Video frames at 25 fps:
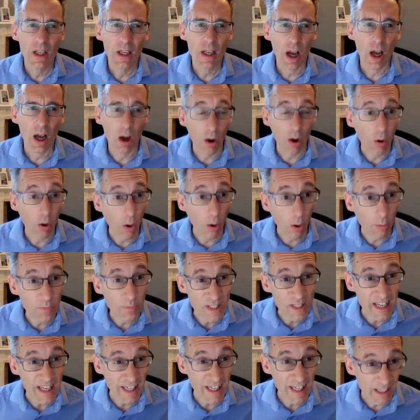Uh,
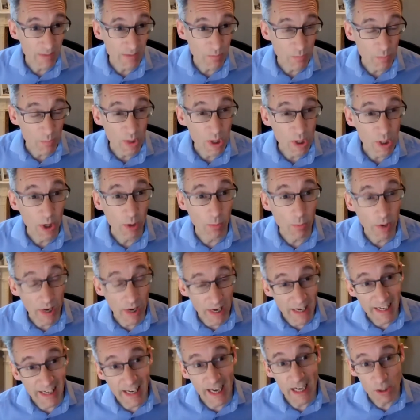obviously, you know,
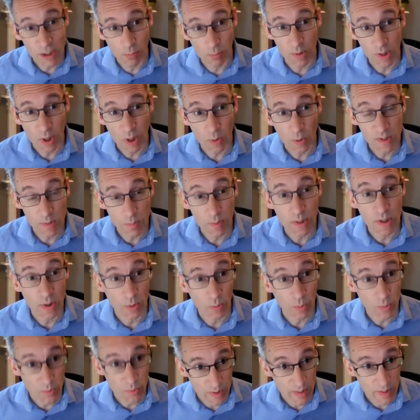engagement with
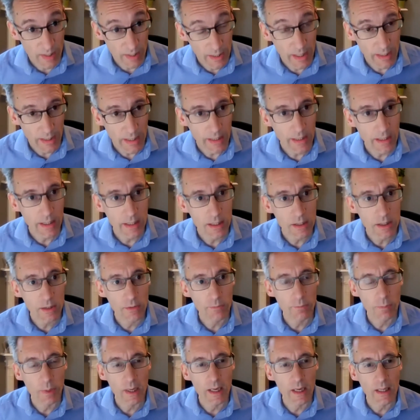hospitals that, that they need to
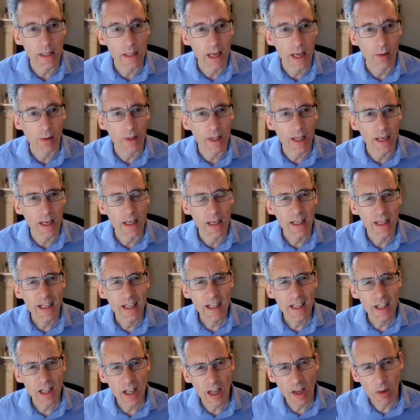have been there. And then
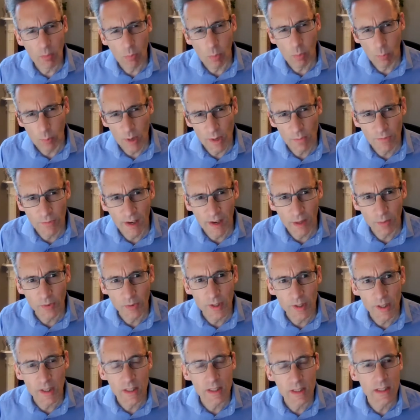we found
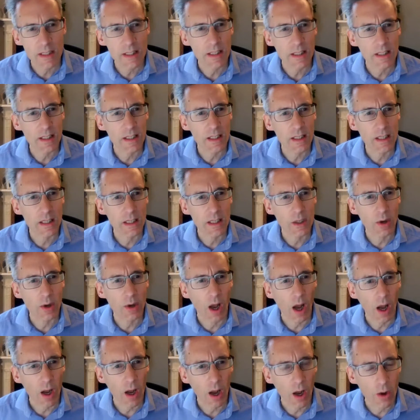that, you know,
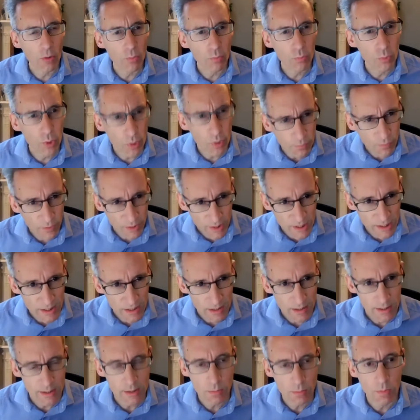
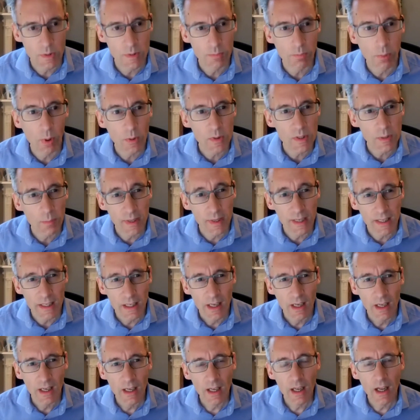rooflessness was possibly
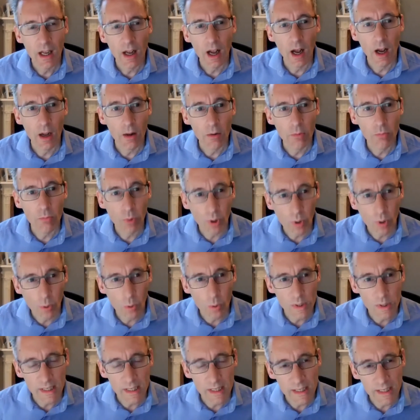
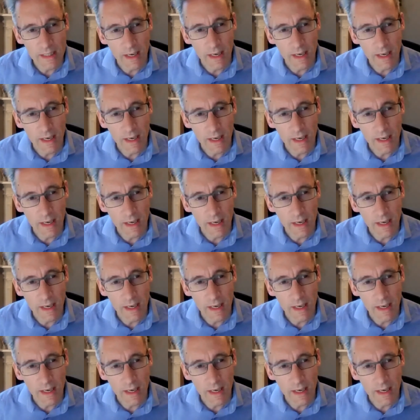recorded